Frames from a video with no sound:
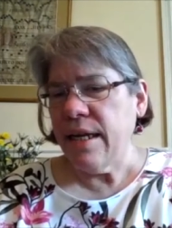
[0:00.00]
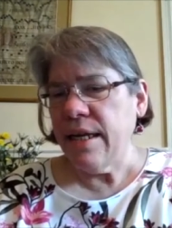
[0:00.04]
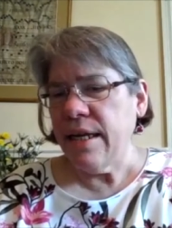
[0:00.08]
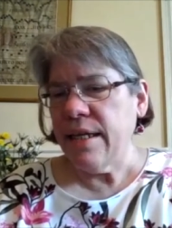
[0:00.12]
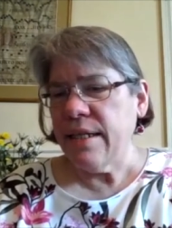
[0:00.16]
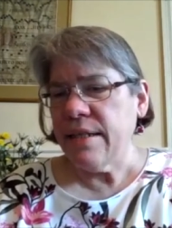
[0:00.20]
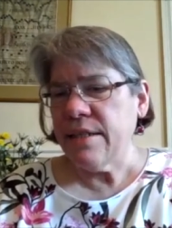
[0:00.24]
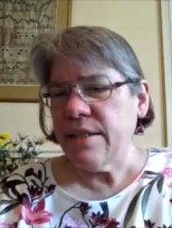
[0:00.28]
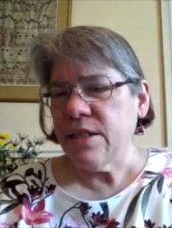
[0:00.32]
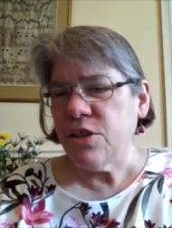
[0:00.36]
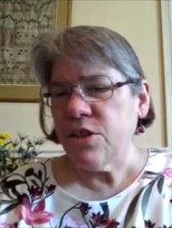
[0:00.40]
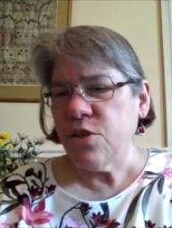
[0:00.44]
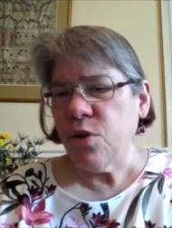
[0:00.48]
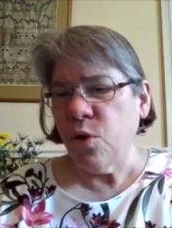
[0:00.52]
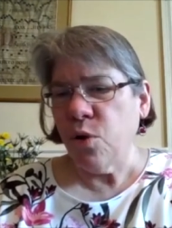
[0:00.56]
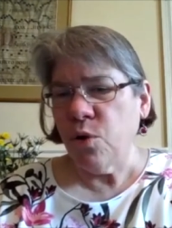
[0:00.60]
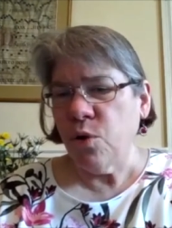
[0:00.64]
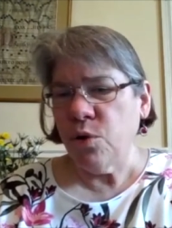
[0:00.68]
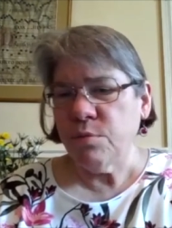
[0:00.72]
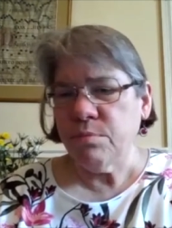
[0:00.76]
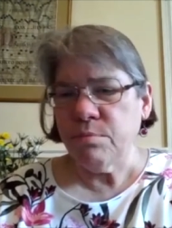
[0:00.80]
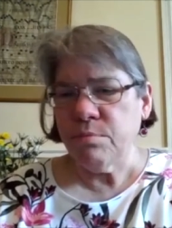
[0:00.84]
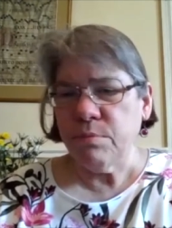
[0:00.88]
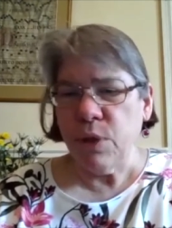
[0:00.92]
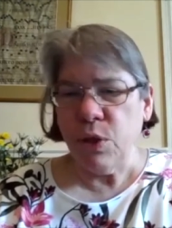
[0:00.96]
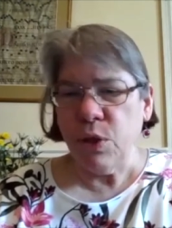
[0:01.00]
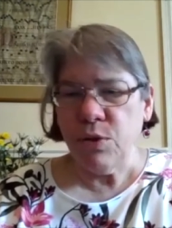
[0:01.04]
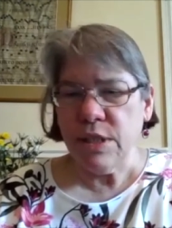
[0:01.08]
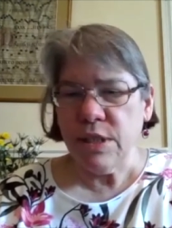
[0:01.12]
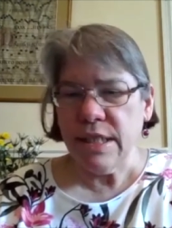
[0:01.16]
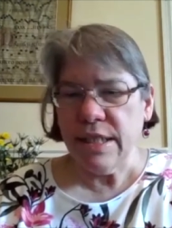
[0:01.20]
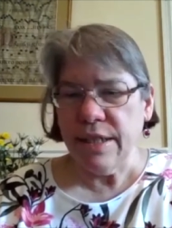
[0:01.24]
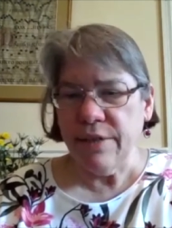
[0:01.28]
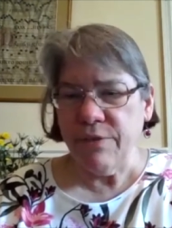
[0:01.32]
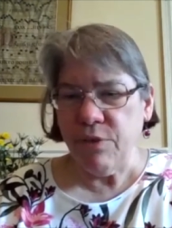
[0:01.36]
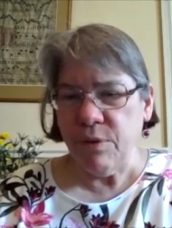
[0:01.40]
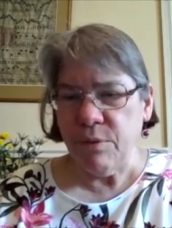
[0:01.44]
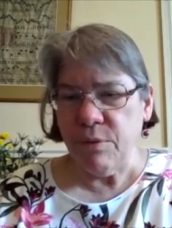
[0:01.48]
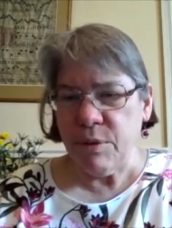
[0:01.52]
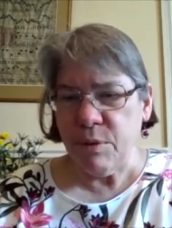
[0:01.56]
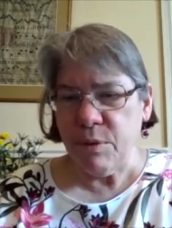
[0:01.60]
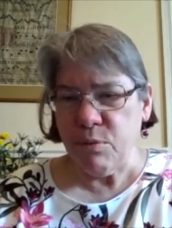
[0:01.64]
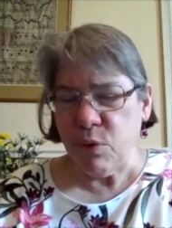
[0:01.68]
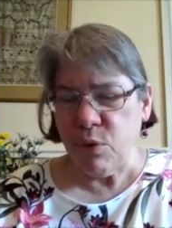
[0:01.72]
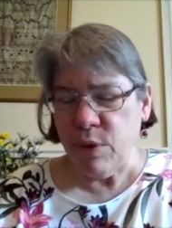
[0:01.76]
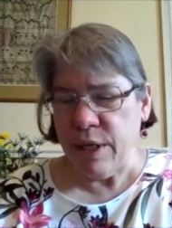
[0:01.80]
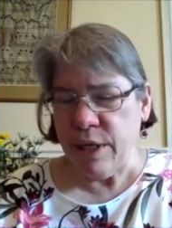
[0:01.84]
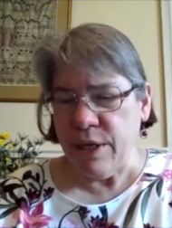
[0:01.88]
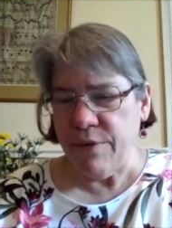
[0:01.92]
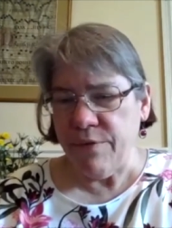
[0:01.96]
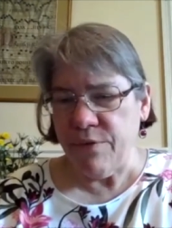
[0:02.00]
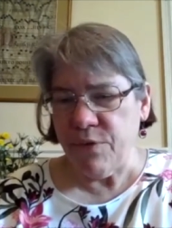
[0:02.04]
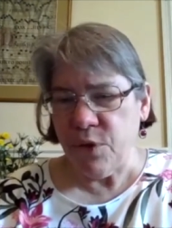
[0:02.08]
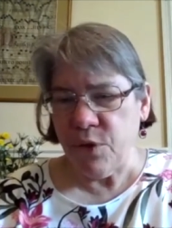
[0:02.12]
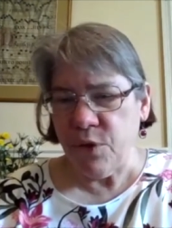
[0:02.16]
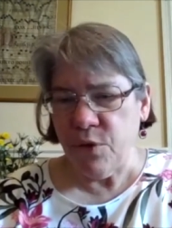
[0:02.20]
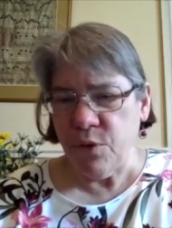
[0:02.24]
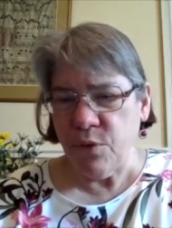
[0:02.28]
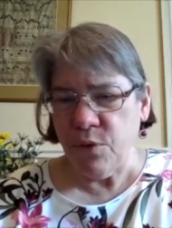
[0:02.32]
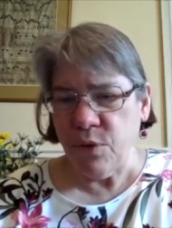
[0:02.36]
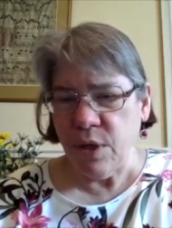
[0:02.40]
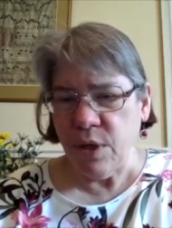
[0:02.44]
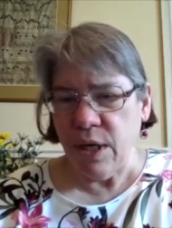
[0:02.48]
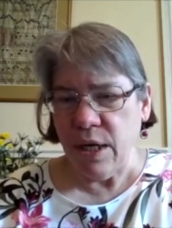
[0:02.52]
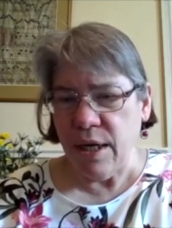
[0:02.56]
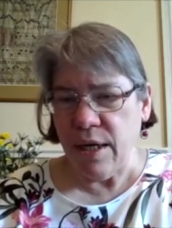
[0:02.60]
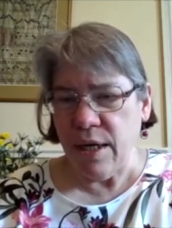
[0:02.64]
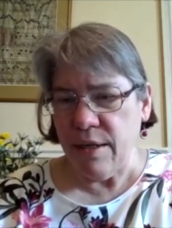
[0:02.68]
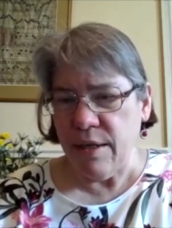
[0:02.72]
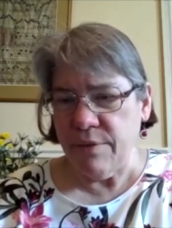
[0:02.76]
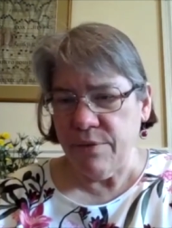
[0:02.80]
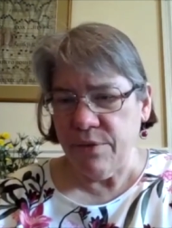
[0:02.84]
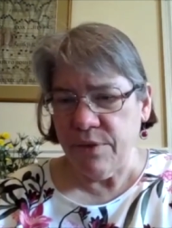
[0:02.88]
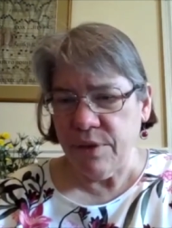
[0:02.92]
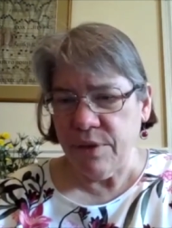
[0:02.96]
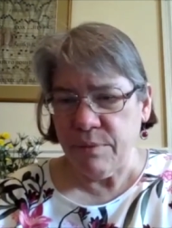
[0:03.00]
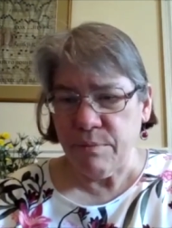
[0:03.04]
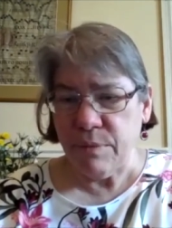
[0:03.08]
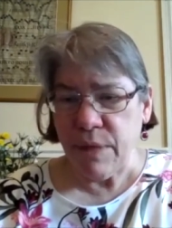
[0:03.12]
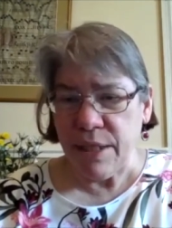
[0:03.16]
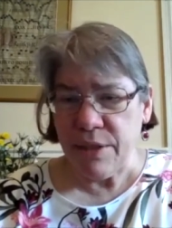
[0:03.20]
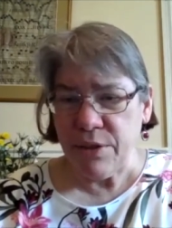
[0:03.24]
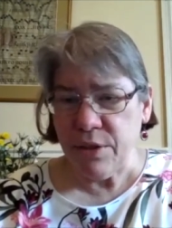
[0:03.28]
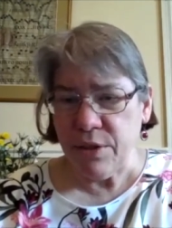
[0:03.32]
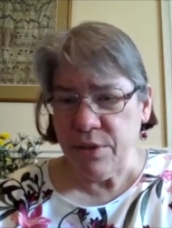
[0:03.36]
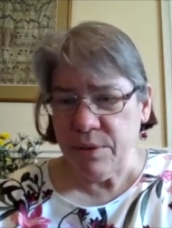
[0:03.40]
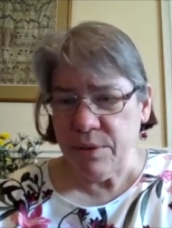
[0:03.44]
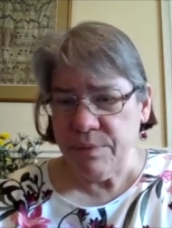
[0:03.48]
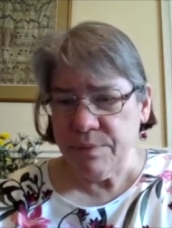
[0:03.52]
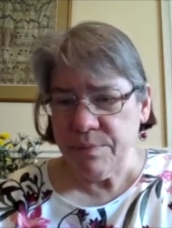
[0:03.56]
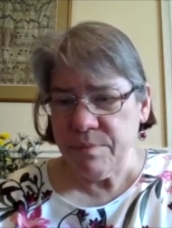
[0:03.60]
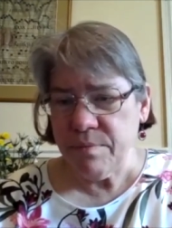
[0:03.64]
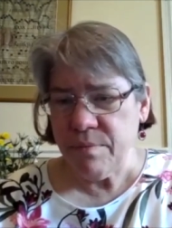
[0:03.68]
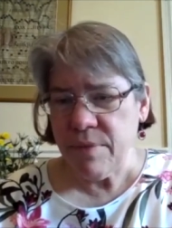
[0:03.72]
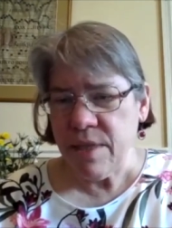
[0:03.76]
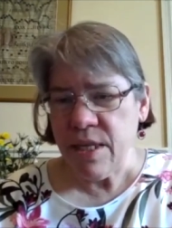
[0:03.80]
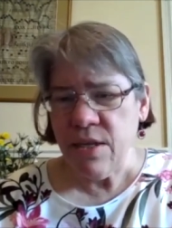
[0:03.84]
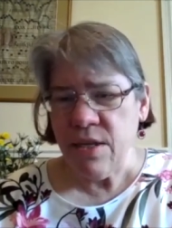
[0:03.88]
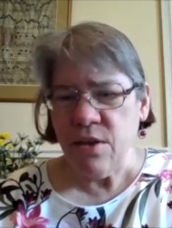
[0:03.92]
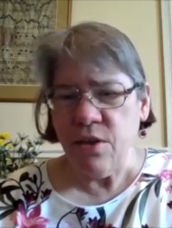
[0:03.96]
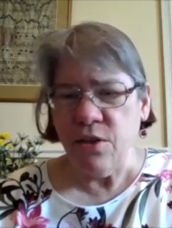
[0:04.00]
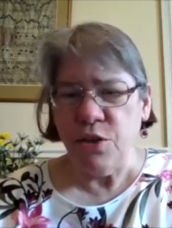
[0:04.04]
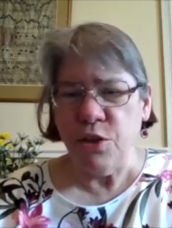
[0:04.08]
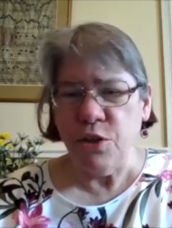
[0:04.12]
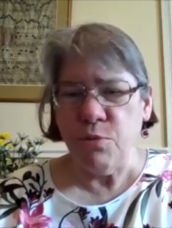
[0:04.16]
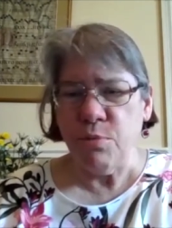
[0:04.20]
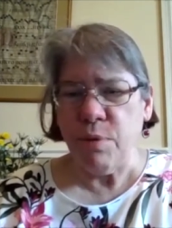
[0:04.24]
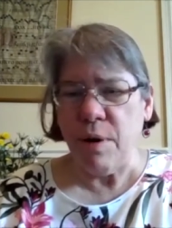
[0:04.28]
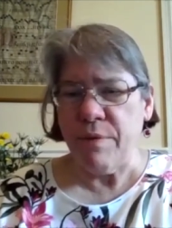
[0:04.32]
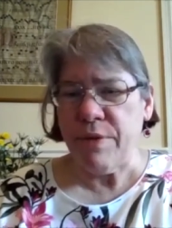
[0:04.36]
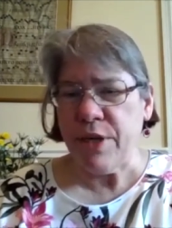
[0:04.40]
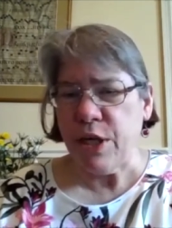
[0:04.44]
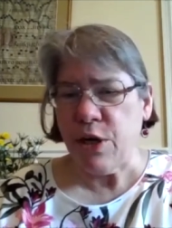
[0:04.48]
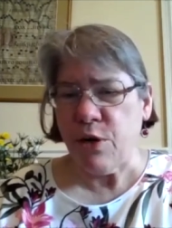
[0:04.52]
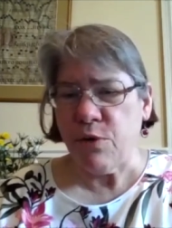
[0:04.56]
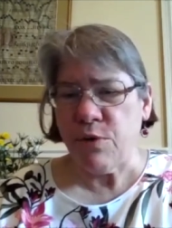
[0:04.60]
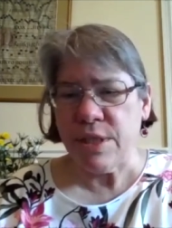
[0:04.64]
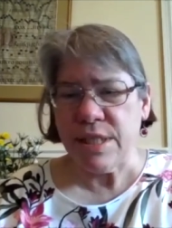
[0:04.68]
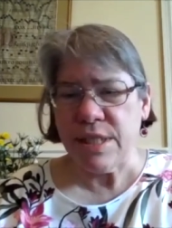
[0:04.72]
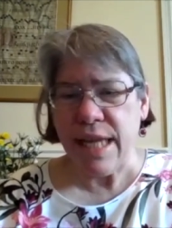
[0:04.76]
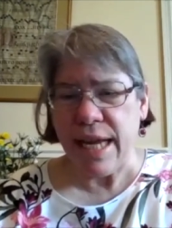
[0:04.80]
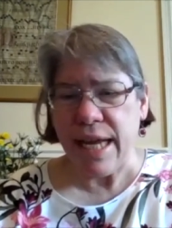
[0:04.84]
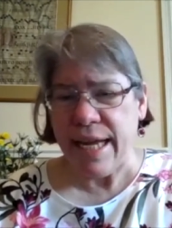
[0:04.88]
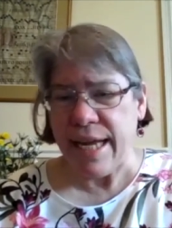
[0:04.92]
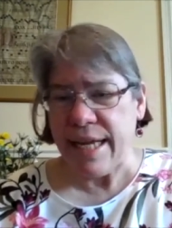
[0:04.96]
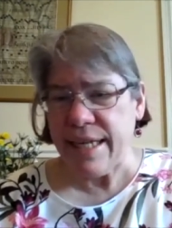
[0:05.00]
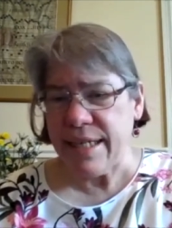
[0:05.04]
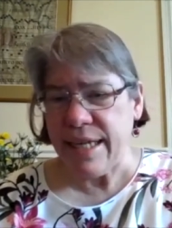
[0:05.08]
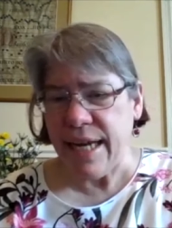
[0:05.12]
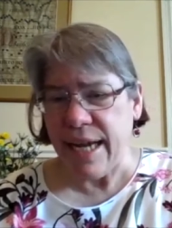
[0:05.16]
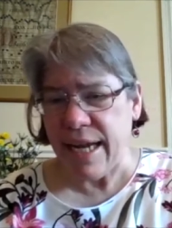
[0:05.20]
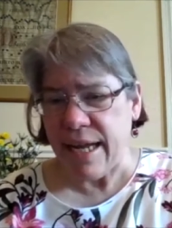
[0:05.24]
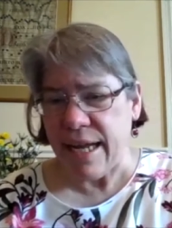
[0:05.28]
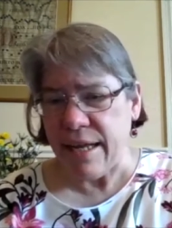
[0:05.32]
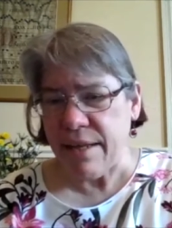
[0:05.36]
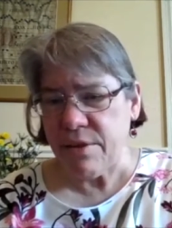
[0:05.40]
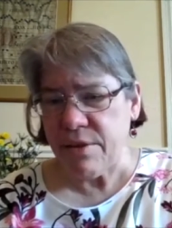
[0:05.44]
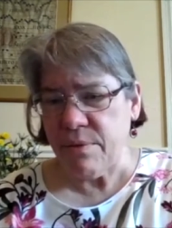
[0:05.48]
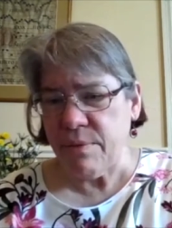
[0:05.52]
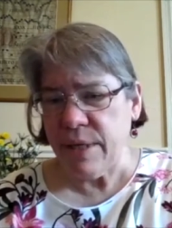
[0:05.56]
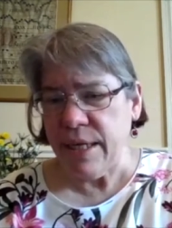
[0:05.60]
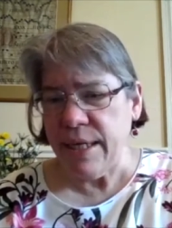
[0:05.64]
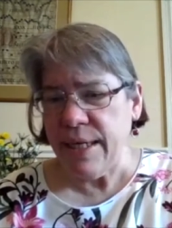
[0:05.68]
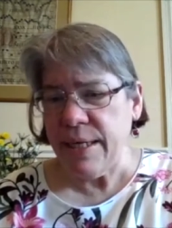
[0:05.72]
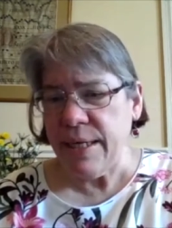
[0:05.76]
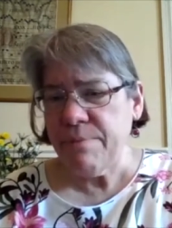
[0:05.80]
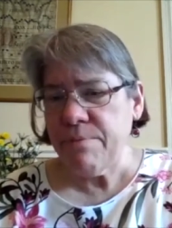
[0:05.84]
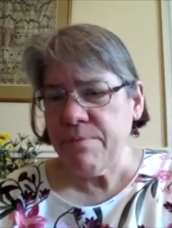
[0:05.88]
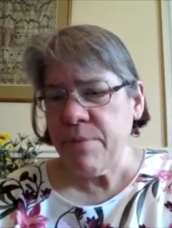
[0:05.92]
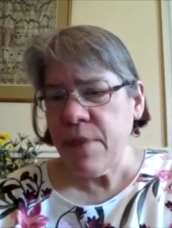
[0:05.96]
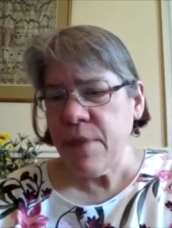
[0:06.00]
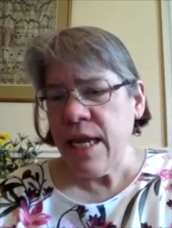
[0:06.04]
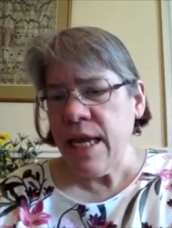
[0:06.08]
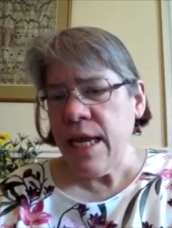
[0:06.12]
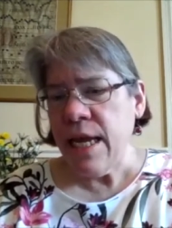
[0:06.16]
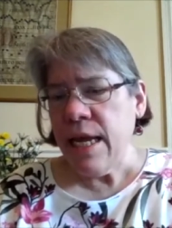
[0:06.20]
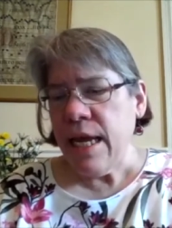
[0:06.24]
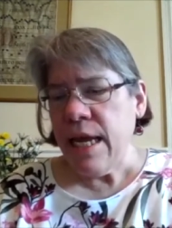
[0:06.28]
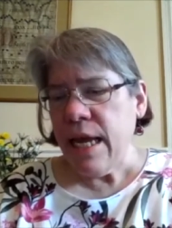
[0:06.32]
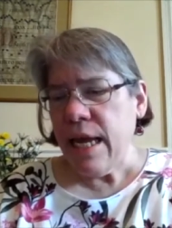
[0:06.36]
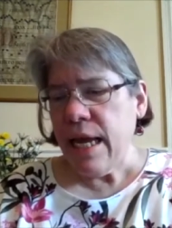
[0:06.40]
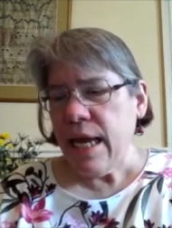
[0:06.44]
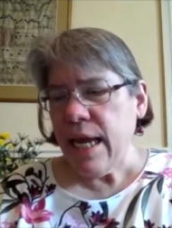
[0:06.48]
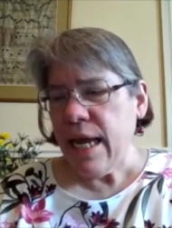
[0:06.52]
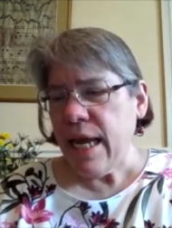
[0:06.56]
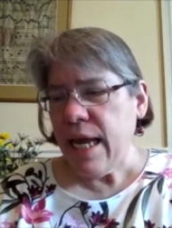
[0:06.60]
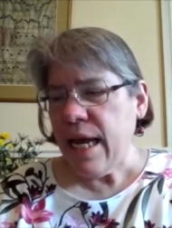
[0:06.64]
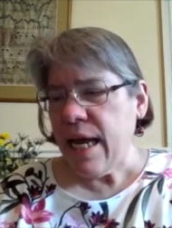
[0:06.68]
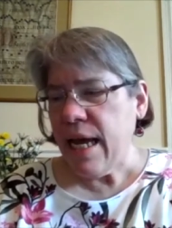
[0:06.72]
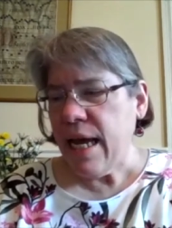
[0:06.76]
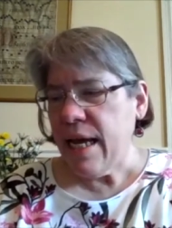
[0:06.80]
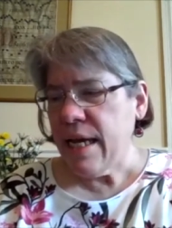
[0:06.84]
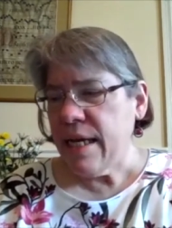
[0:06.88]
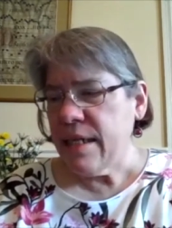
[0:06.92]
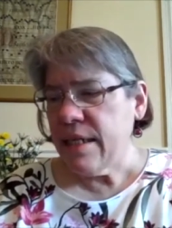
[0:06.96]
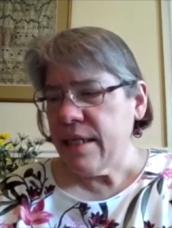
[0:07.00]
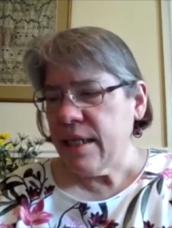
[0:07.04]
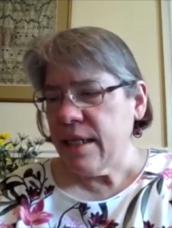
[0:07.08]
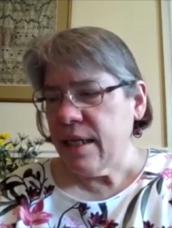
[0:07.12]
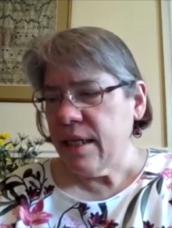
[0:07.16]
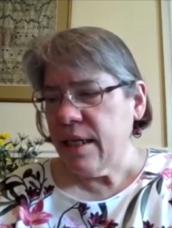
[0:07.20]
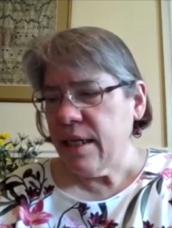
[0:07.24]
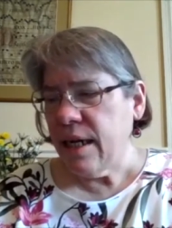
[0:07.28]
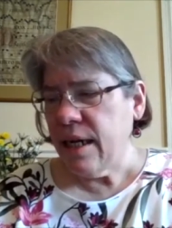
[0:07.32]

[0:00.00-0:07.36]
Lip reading: it's told mostly from the point of view of the mother, who you probably know as Anne Hathaway. We're